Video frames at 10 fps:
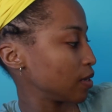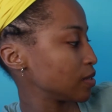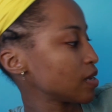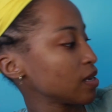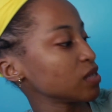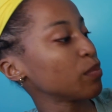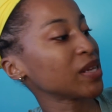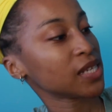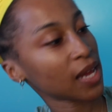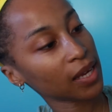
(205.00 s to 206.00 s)
It says
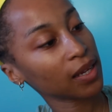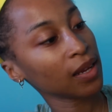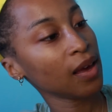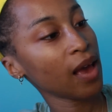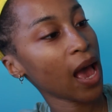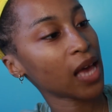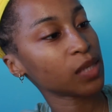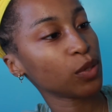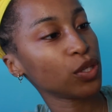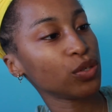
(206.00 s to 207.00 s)
Betonite has
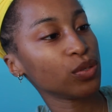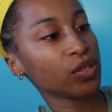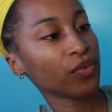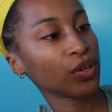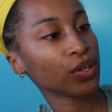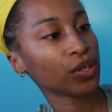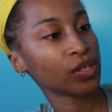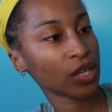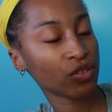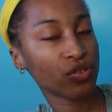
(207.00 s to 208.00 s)
been used for
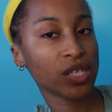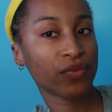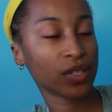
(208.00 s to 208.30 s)
centuries for